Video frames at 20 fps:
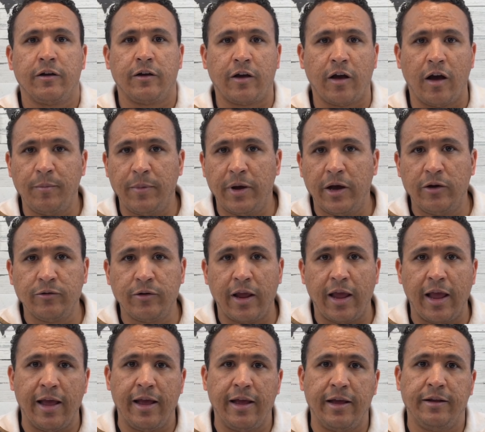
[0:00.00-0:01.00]
come out
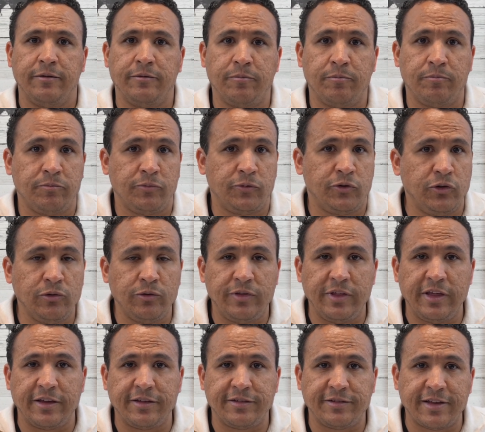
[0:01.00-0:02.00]
and do
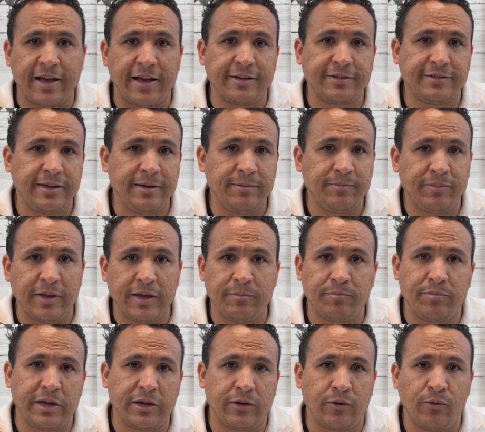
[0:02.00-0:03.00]
the exact same
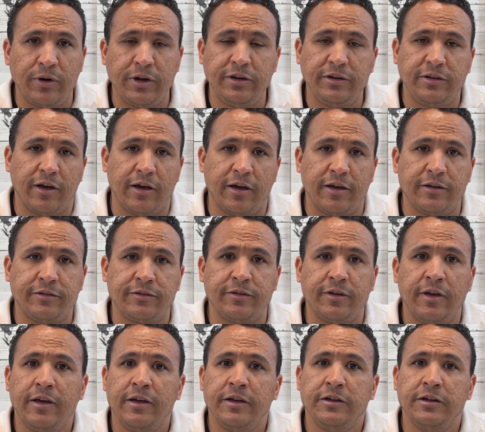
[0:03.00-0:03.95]
thing Bitcoin does,